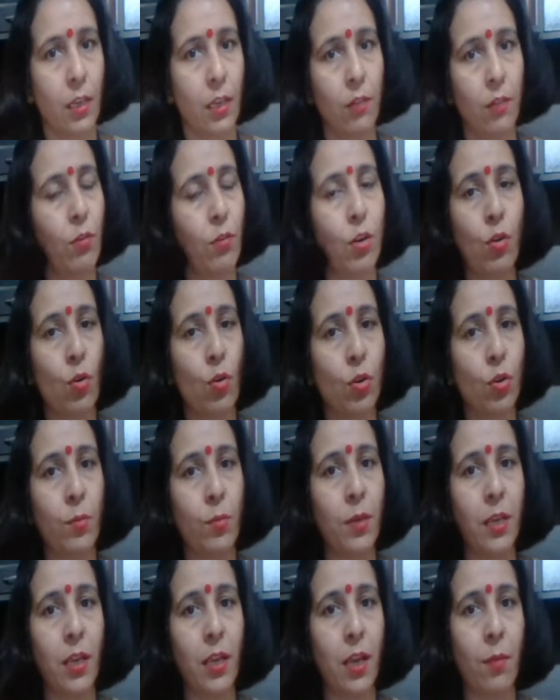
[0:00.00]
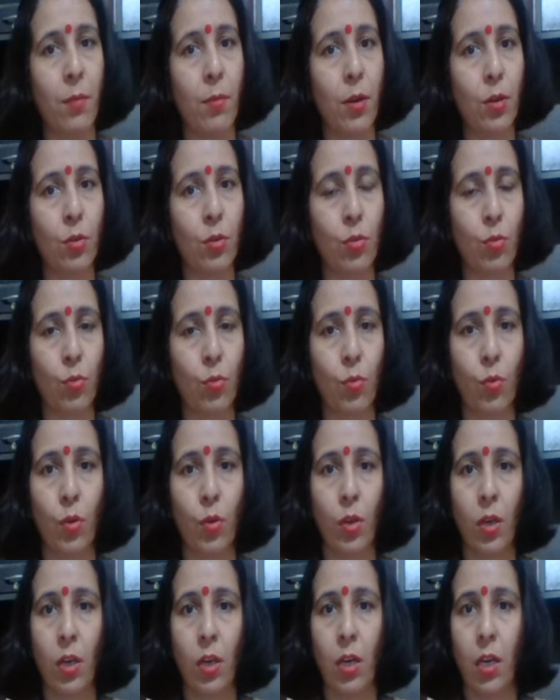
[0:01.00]
will not be able to,
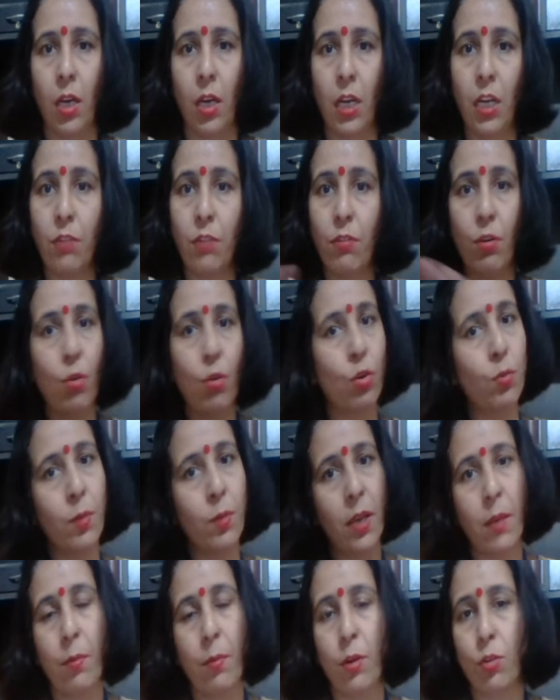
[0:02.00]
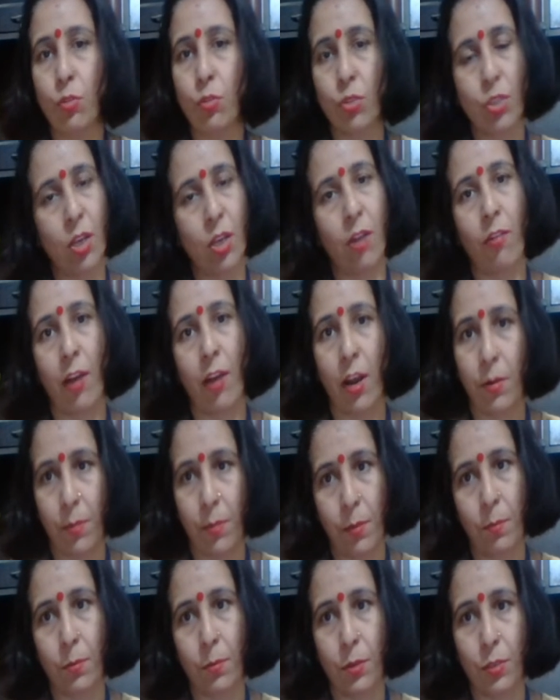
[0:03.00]
it will not be able to serve our
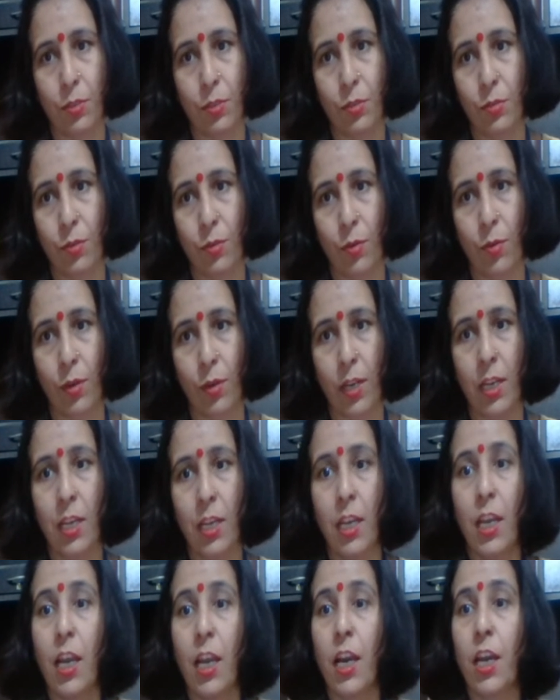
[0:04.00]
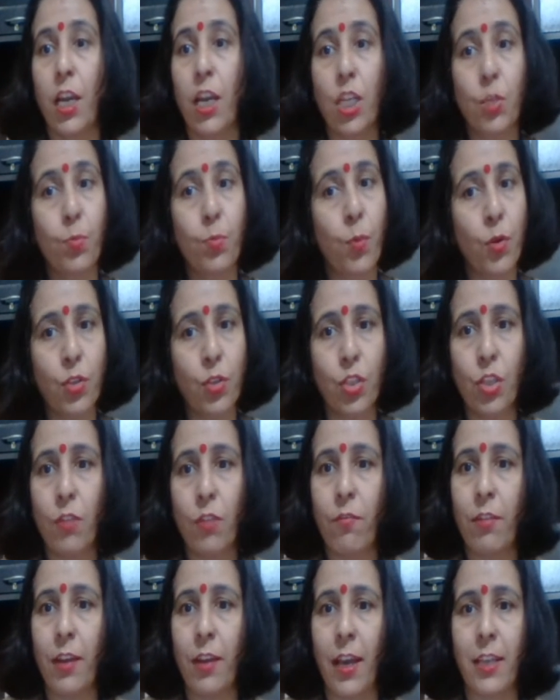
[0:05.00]
purpose, okay.
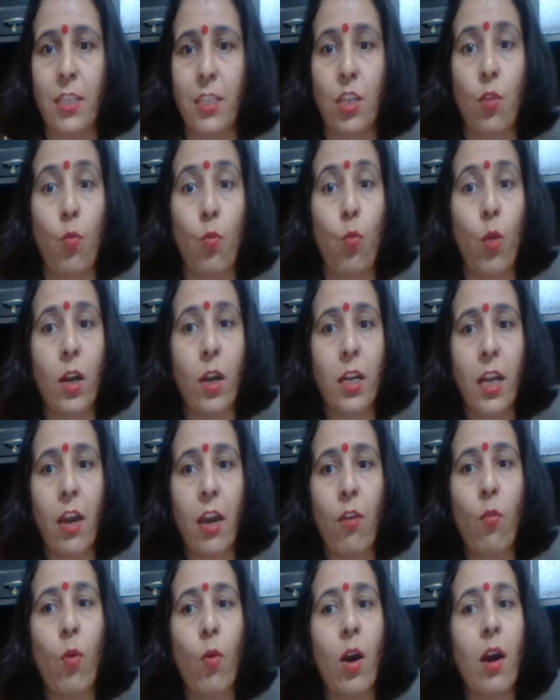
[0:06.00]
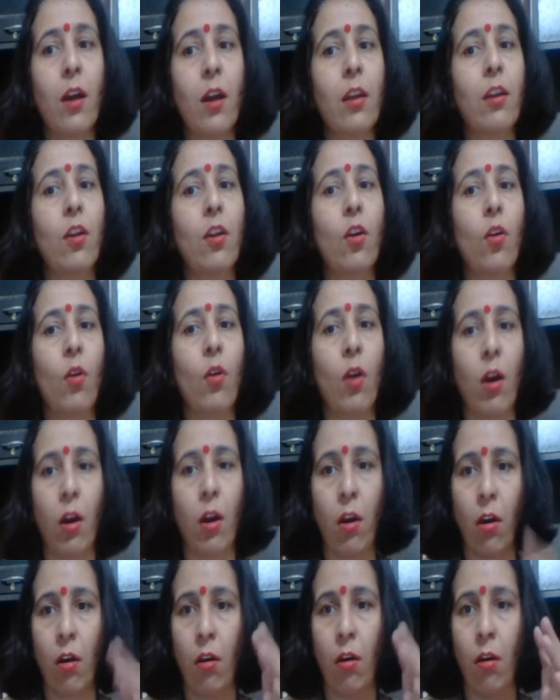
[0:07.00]
Responsiveness, whatever
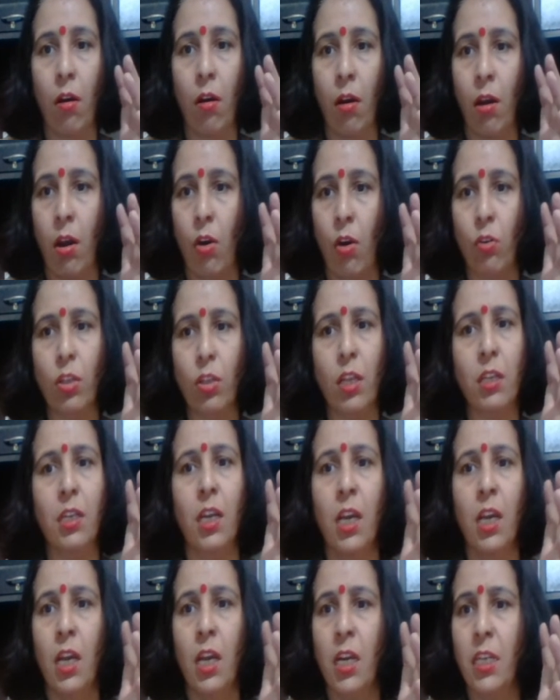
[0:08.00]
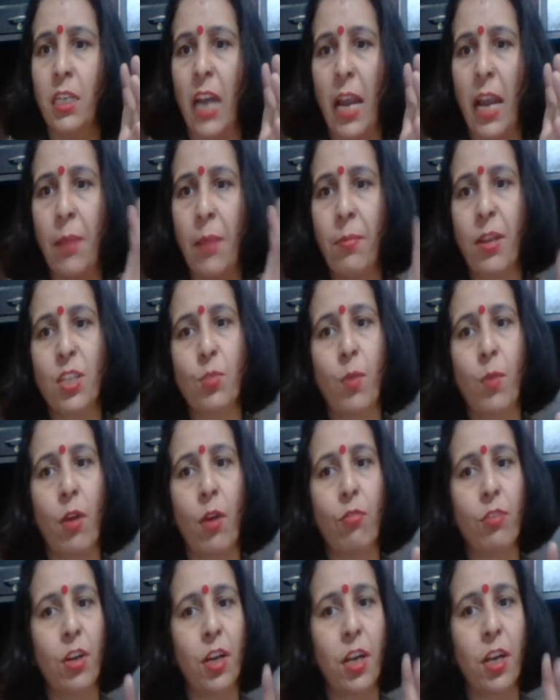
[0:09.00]
or the timeless
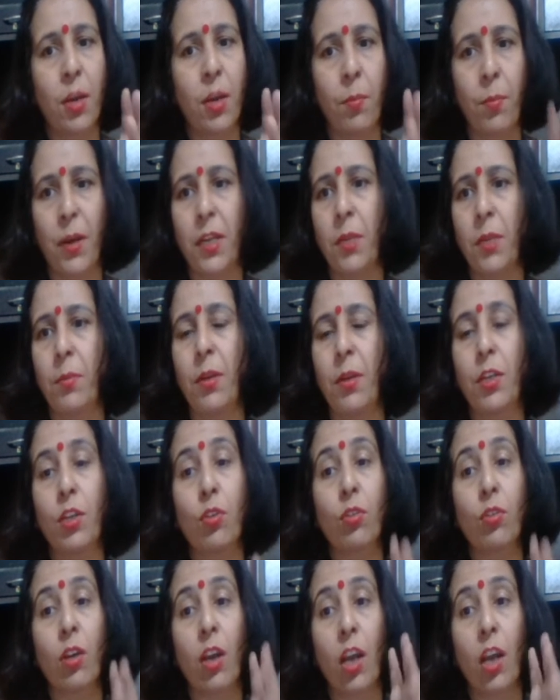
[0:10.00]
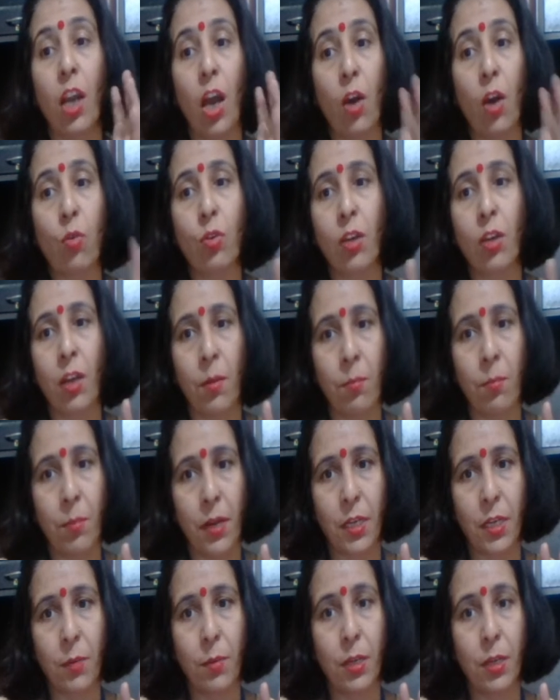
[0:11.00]
boundary compatibility or the cloud
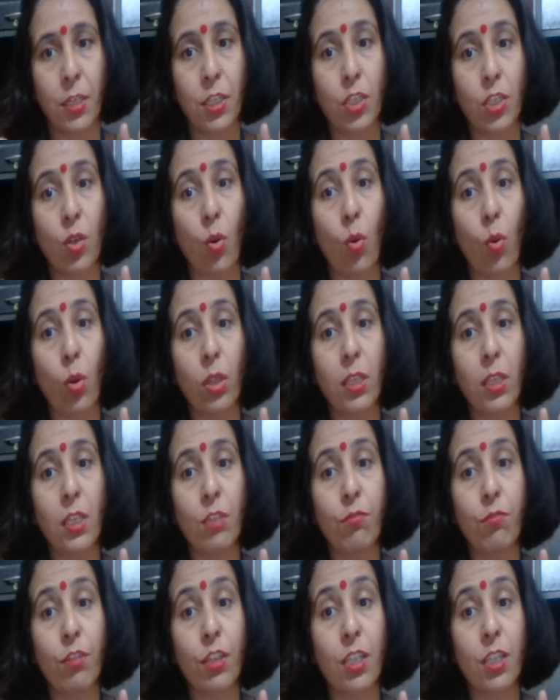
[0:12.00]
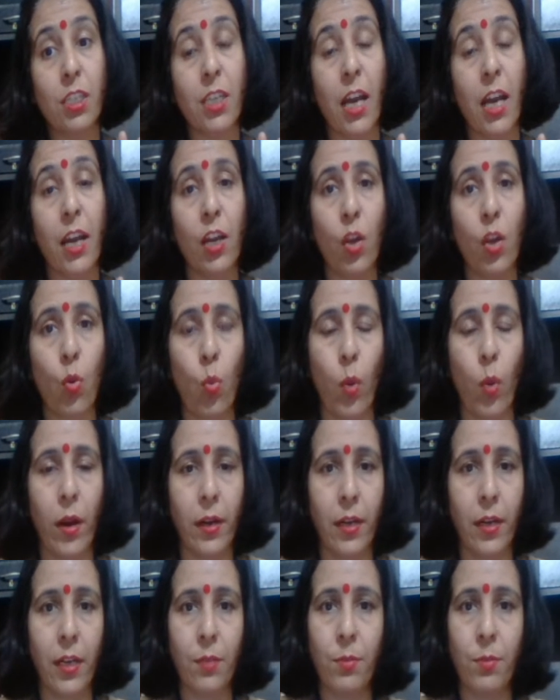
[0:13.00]
compatibilities, all these features are required.
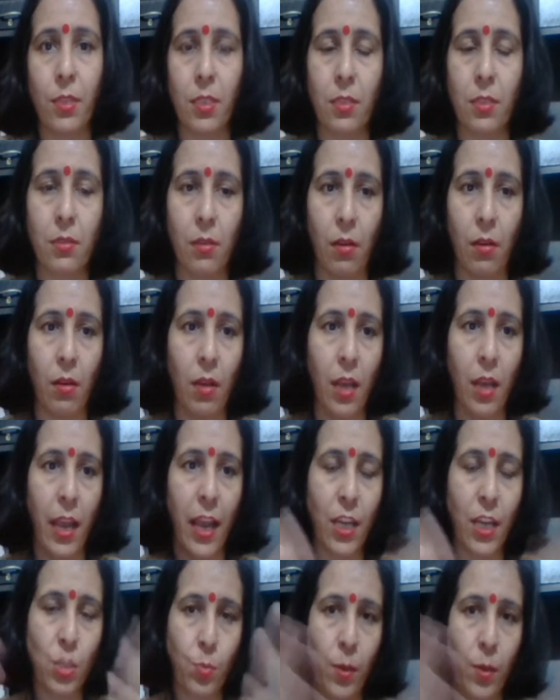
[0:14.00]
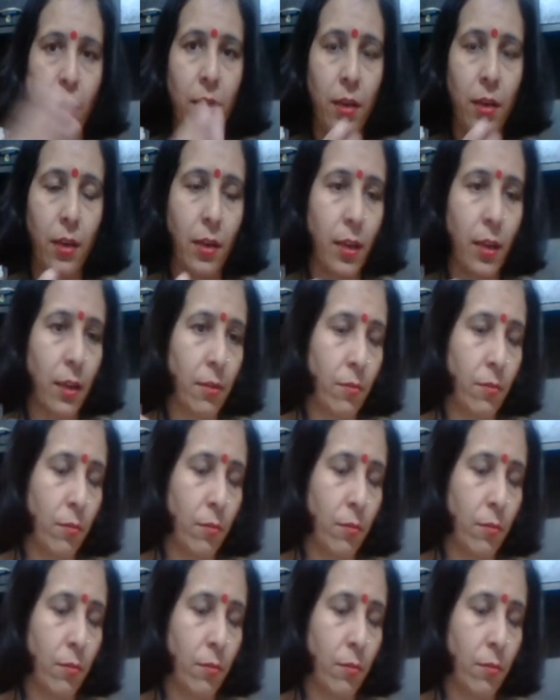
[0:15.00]
Let me just explain in